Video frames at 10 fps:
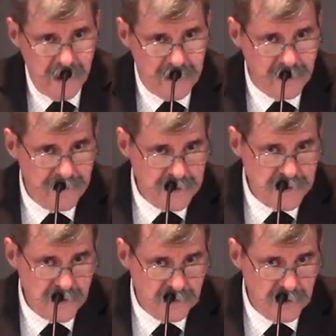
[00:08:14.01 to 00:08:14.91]
And I think
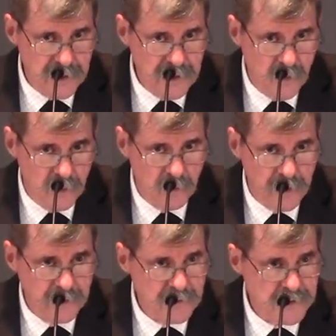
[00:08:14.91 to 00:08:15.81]
certainly when we
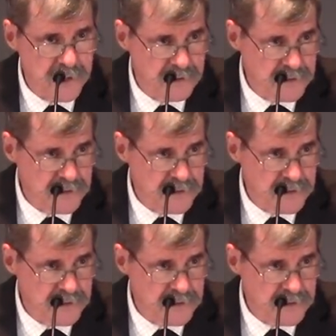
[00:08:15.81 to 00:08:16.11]
understand